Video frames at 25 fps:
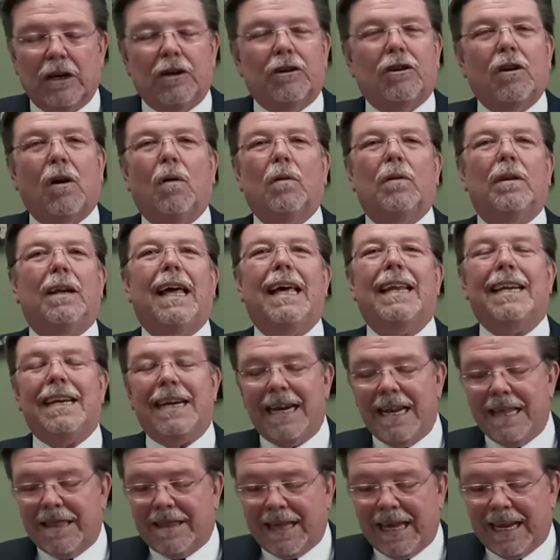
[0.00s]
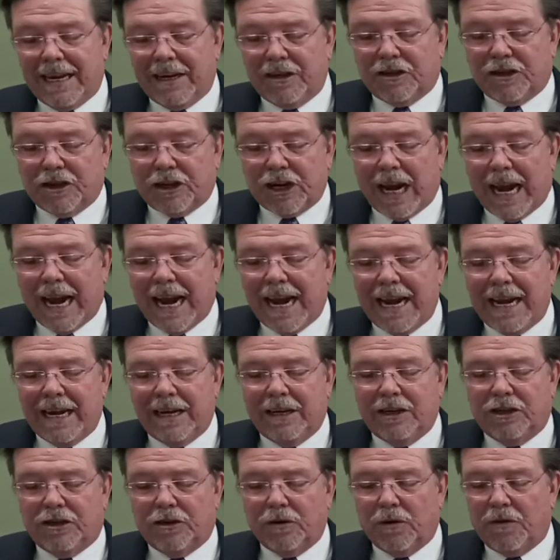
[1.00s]
Don't let anything
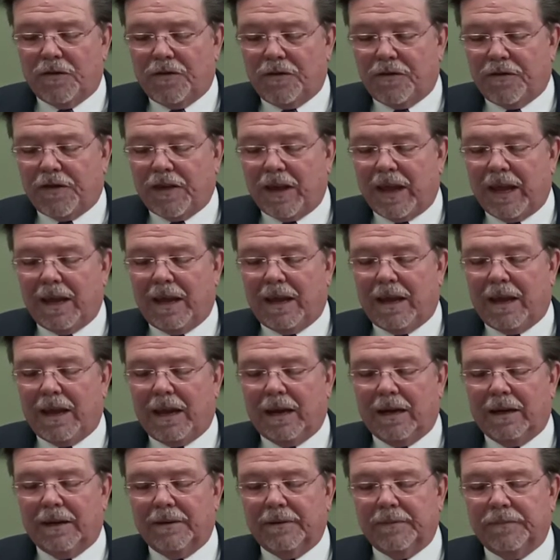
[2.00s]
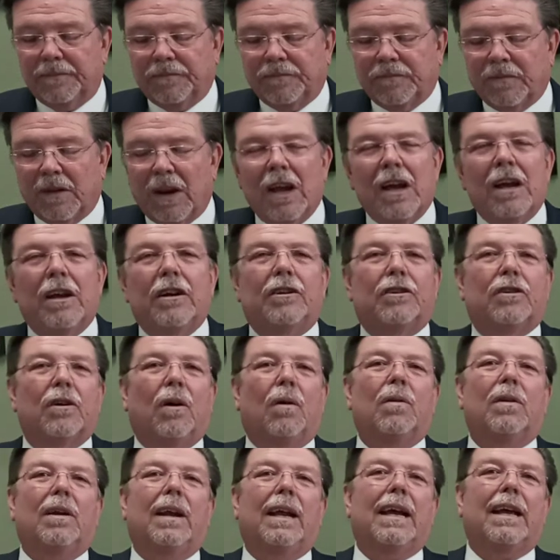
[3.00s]
change your thinking.
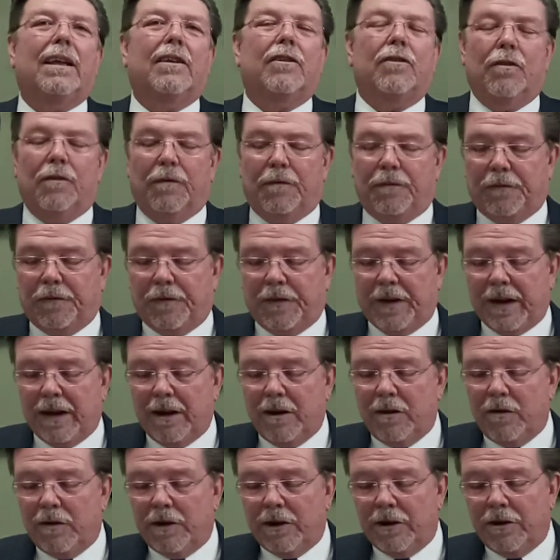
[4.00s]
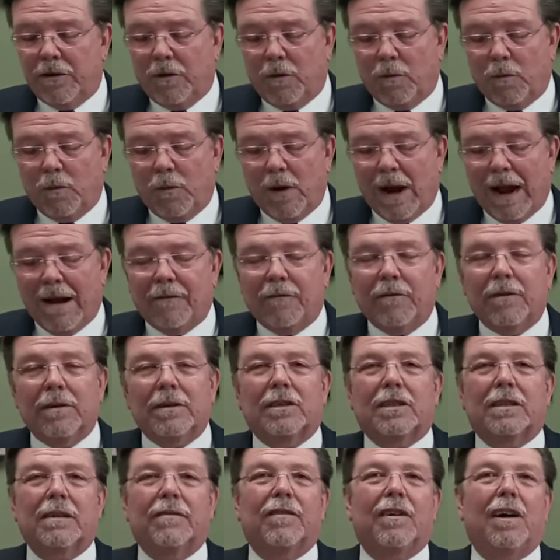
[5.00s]
Don't let your fear and your
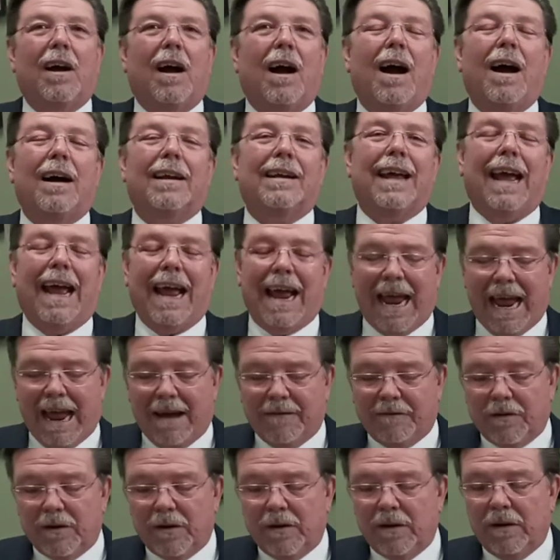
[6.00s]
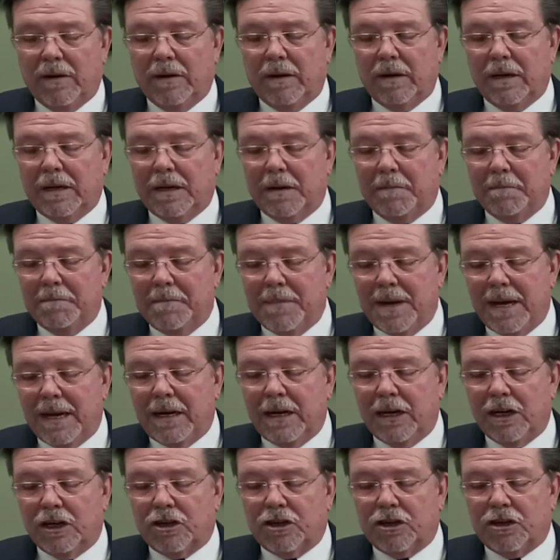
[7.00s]
reverence of God ever
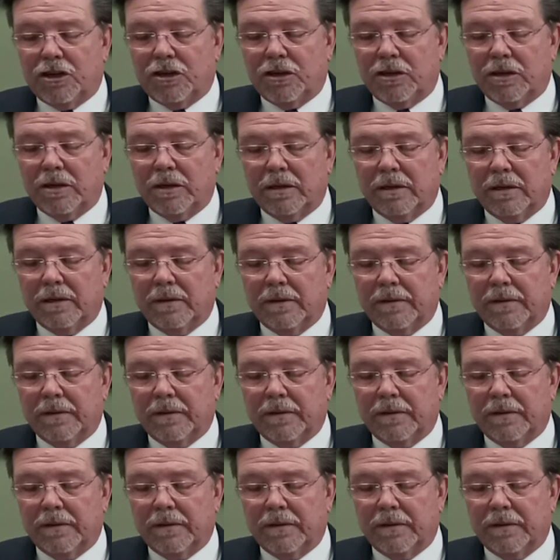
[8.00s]
diminish.